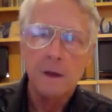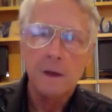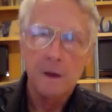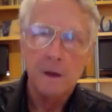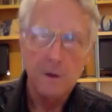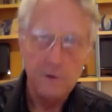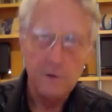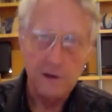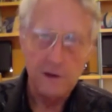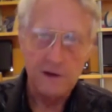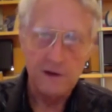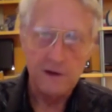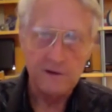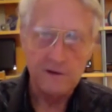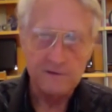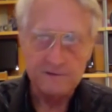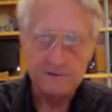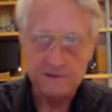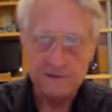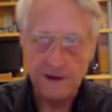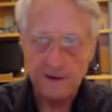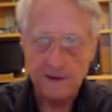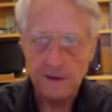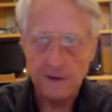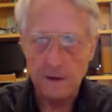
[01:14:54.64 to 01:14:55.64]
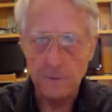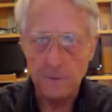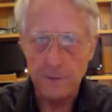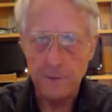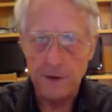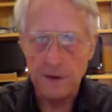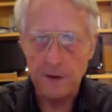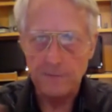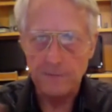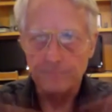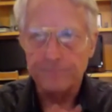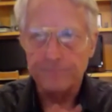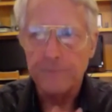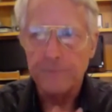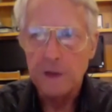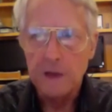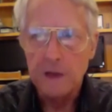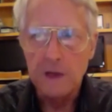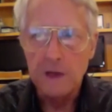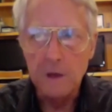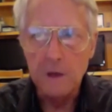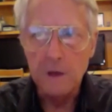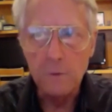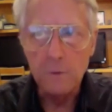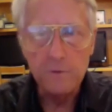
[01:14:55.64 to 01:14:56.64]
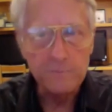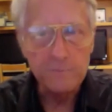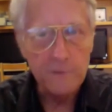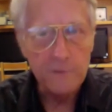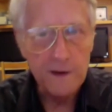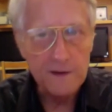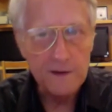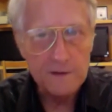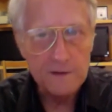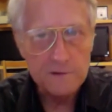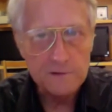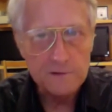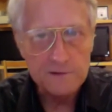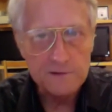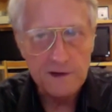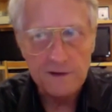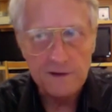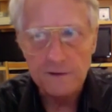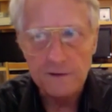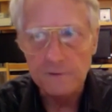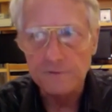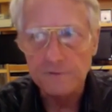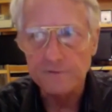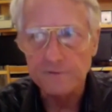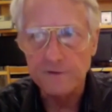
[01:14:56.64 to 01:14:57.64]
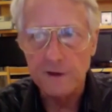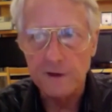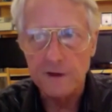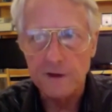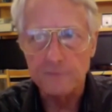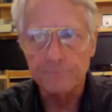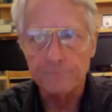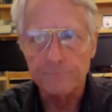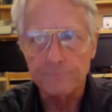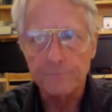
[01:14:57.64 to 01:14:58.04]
Okay, technical part. Here was my initial technical design.